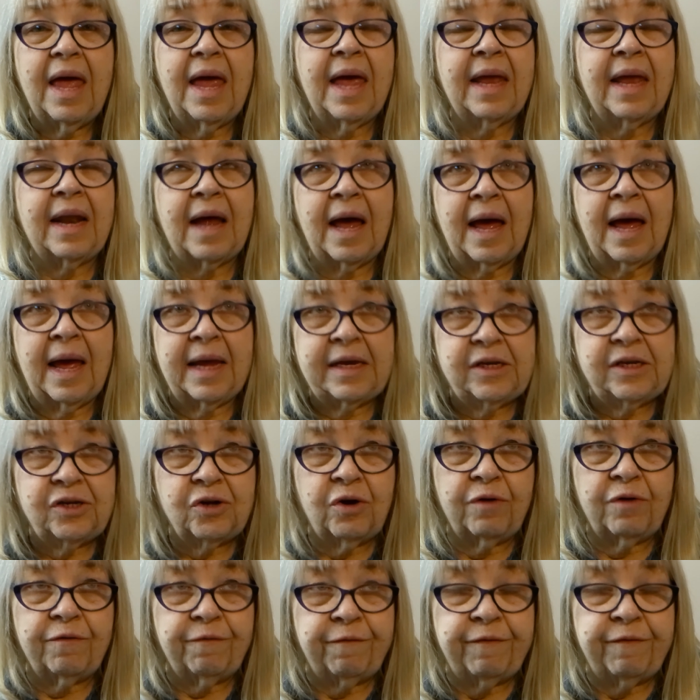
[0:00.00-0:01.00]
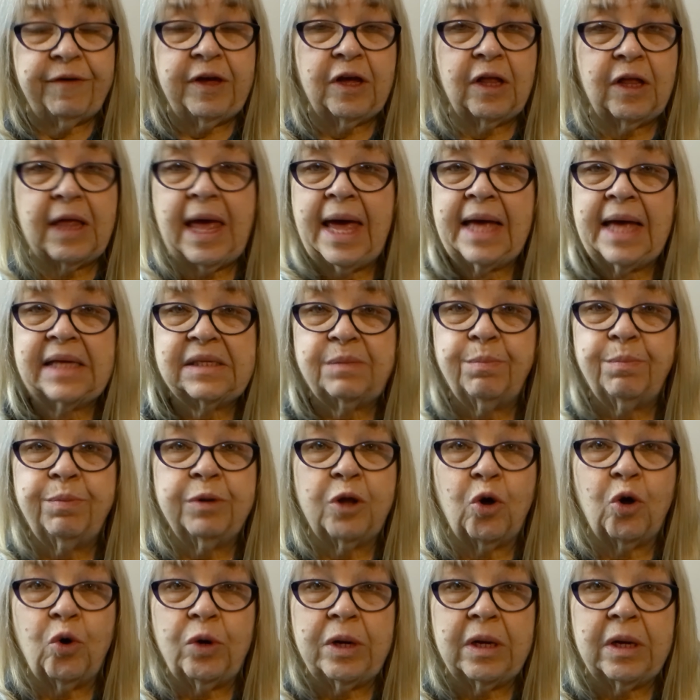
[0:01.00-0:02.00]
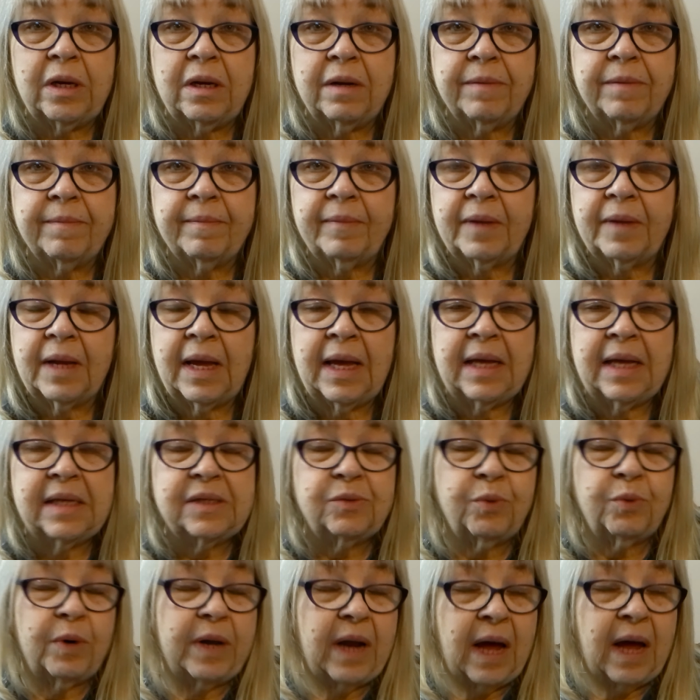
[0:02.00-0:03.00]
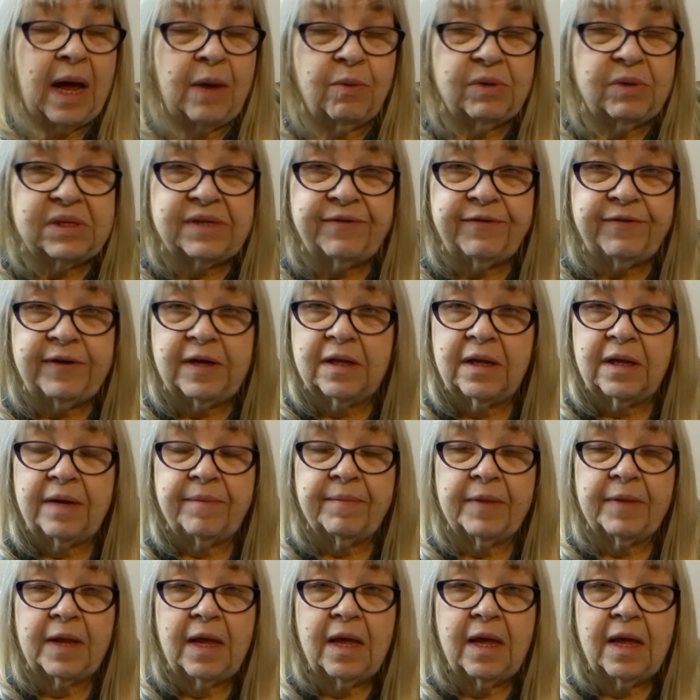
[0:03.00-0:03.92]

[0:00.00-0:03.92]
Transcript: and I don't feel as bloated as what I was feeling.